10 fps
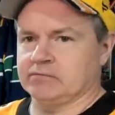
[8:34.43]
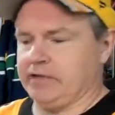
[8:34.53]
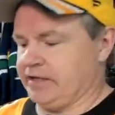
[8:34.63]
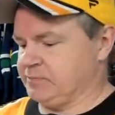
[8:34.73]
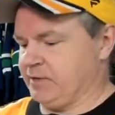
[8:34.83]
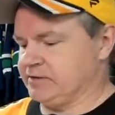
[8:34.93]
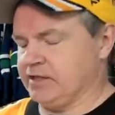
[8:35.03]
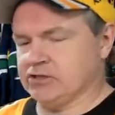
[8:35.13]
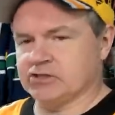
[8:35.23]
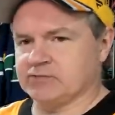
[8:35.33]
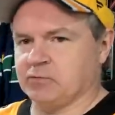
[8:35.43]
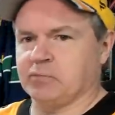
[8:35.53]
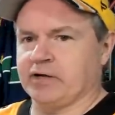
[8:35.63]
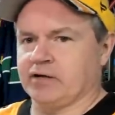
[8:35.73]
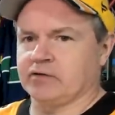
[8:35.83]
the expectations of a
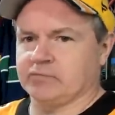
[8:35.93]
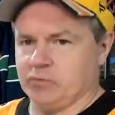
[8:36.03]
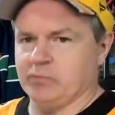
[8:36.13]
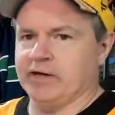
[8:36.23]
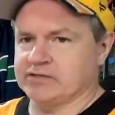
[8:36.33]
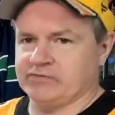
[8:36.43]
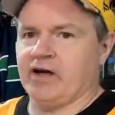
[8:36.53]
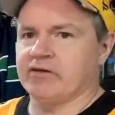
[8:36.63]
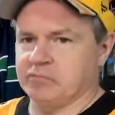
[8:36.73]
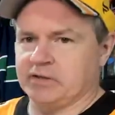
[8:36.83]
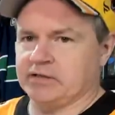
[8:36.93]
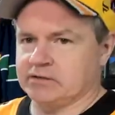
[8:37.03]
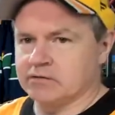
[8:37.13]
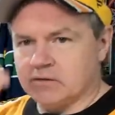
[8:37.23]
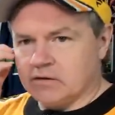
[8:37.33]
player who makes five million,